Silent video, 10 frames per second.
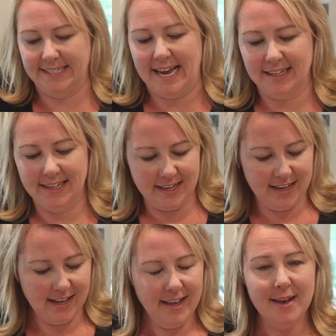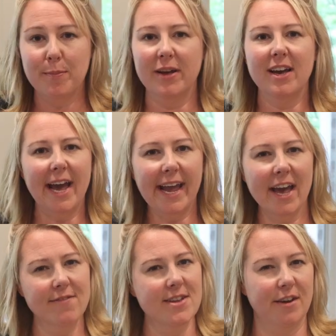salad, but I
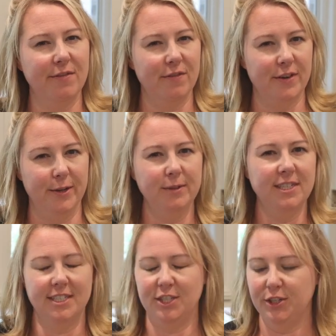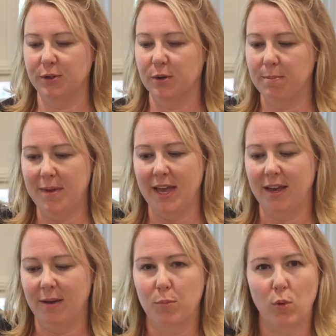have enough fruit to make